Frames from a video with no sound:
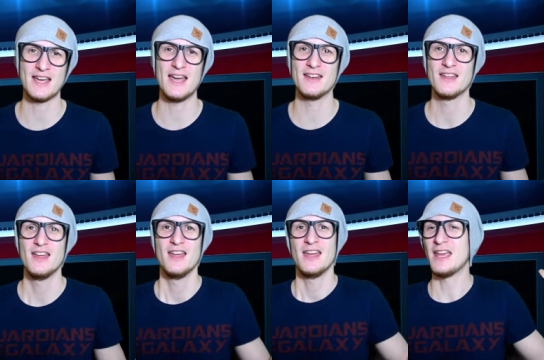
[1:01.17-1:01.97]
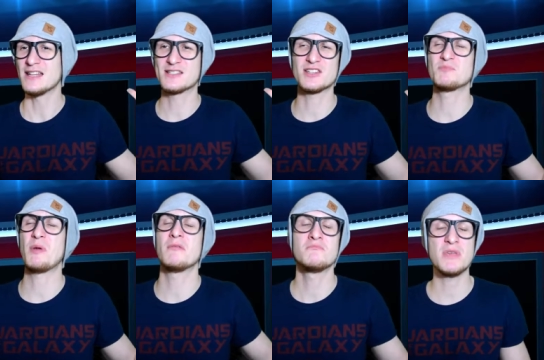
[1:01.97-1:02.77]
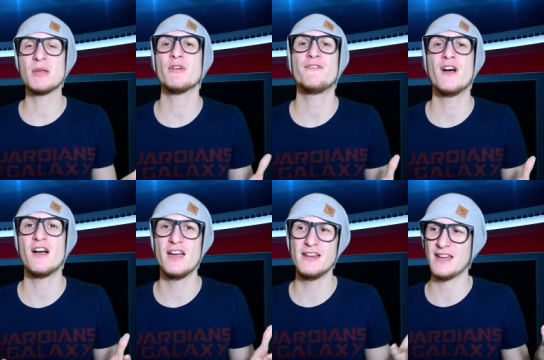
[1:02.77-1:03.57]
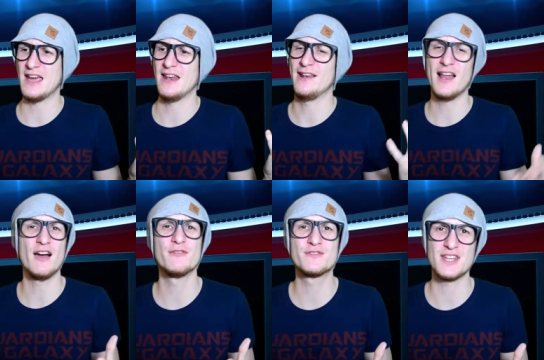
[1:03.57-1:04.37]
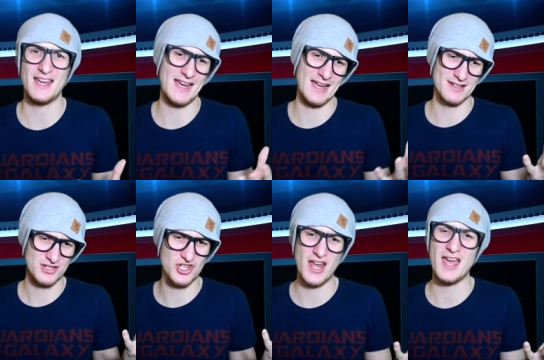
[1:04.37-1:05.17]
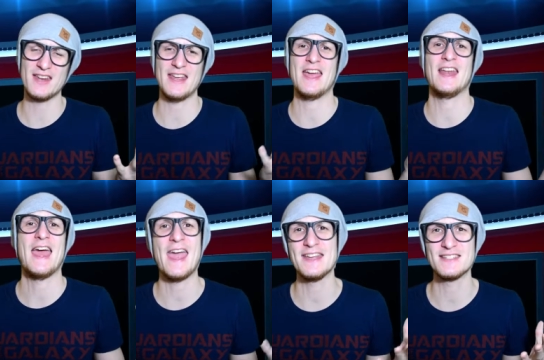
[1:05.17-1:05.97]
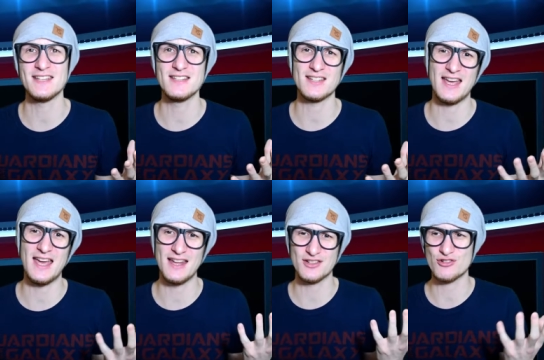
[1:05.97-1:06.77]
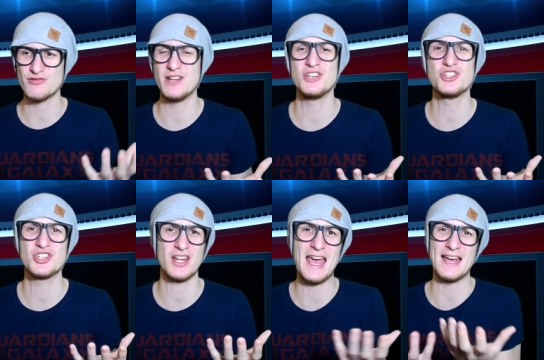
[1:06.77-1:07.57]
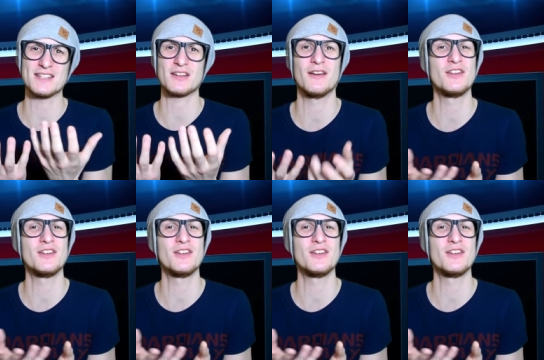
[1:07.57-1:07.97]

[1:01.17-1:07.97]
And it's just been memeified and loved and shared and hated and cringed at